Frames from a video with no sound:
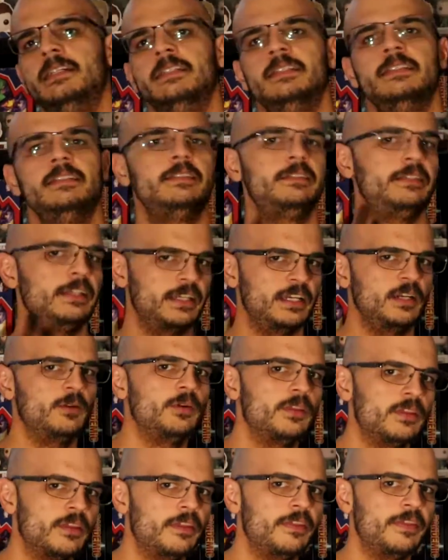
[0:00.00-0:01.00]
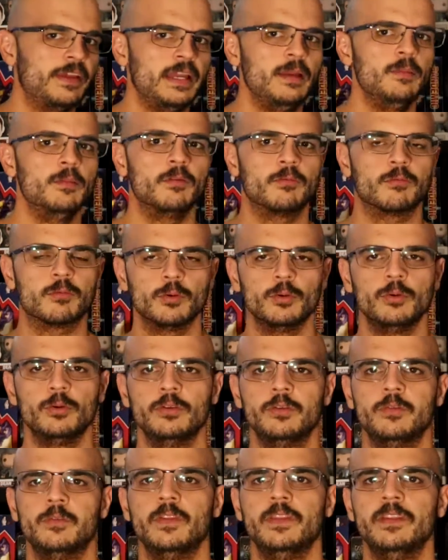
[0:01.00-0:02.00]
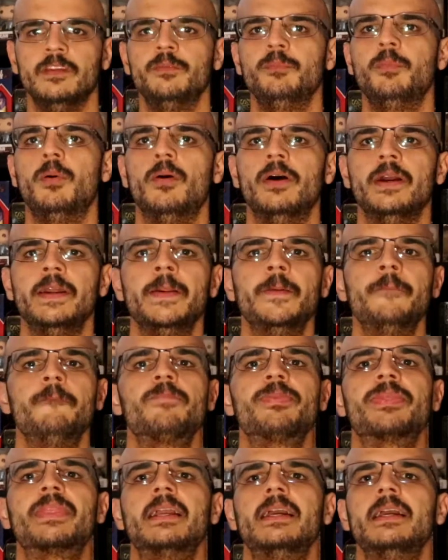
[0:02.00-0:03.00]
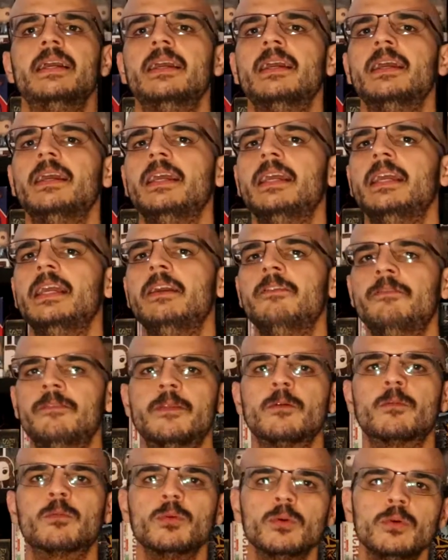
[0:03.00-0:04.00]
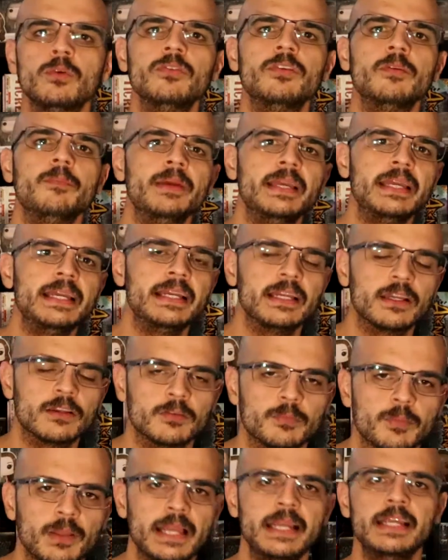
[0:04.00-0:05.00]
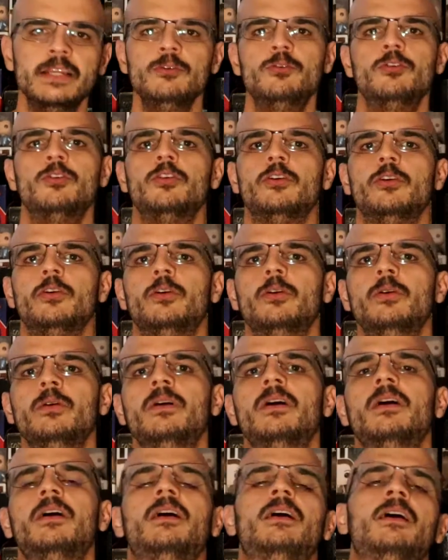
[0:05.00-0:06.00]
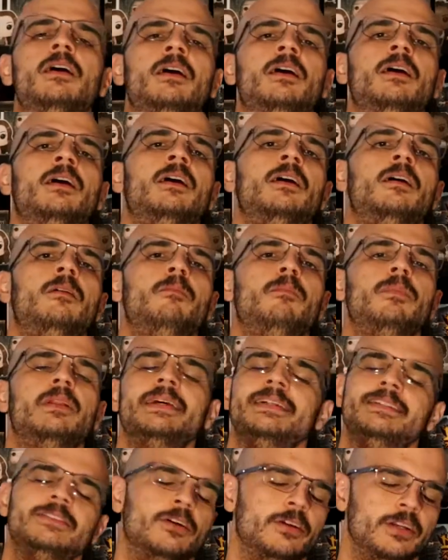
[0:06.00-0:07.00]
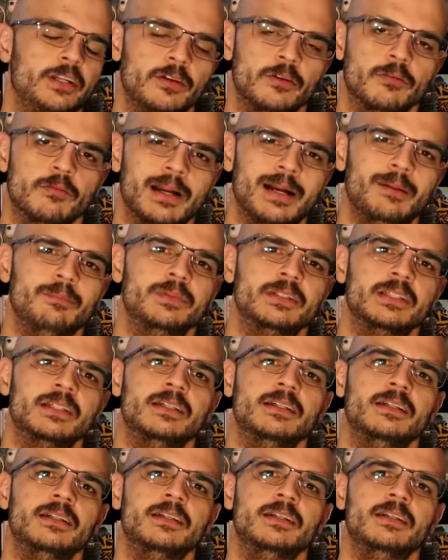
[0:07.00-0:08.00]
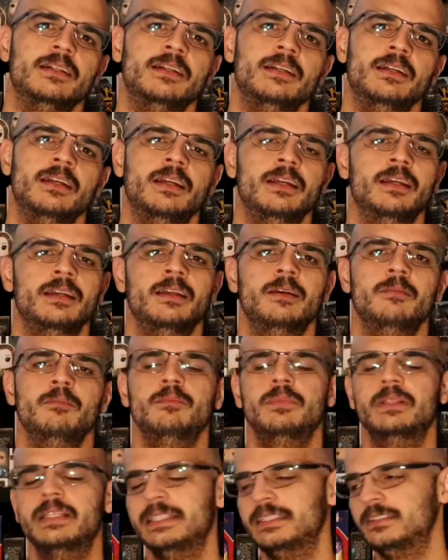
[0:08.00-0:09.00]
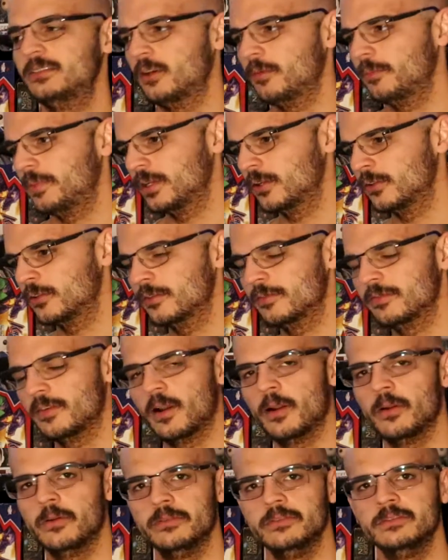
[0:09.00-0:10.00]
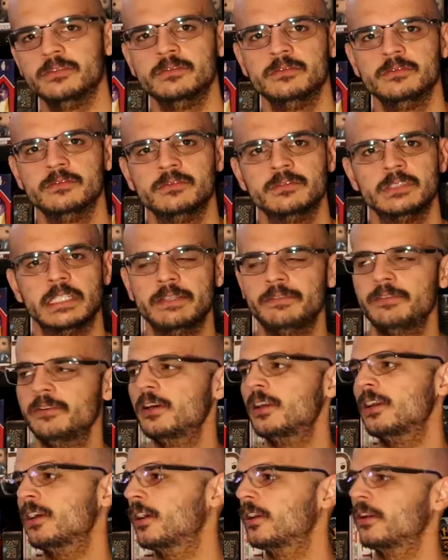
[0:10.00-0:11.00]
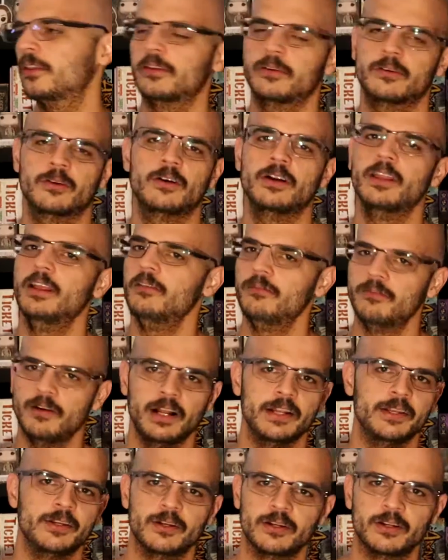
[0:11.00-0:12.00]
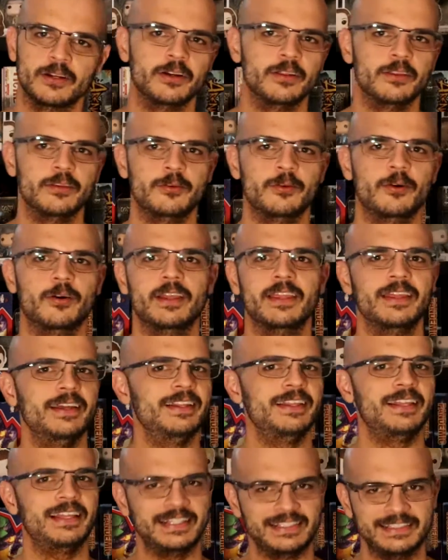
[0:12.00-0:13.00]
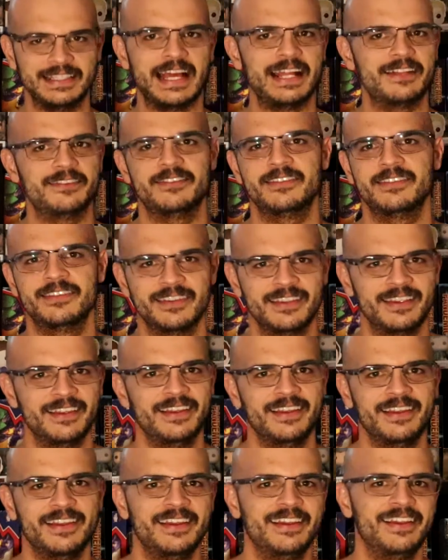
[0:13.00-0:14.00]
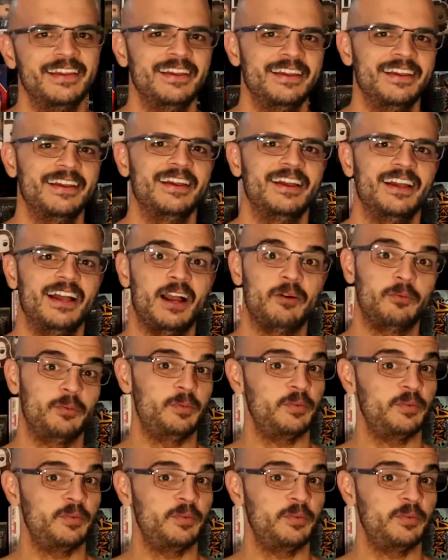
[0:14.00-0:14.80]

Sticking with the theme of rules for this point, if the rules are being explained to you, please don't interrupt. Please don't be on your phone. If you got to go to the toilet, fine, you got to go to the toilet. Like, that's... I would